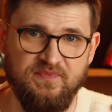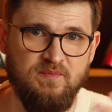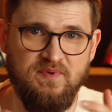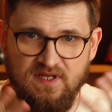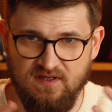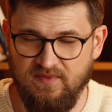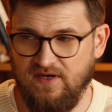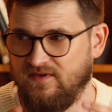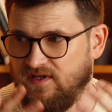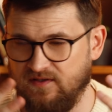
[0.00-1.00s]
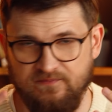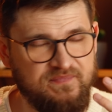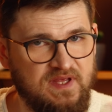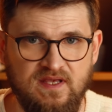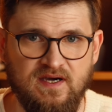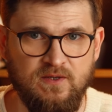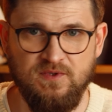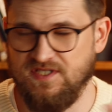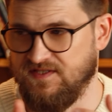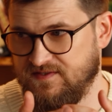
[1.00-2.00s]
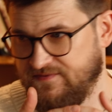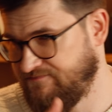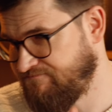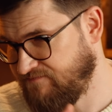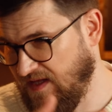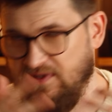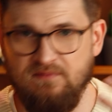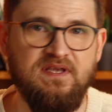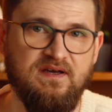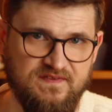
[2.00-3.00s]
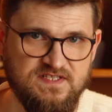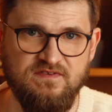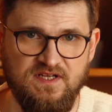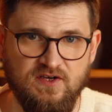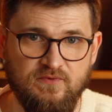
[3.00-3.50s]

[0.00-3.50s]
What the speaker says: opinion about their AI, which is a bit beyond this video.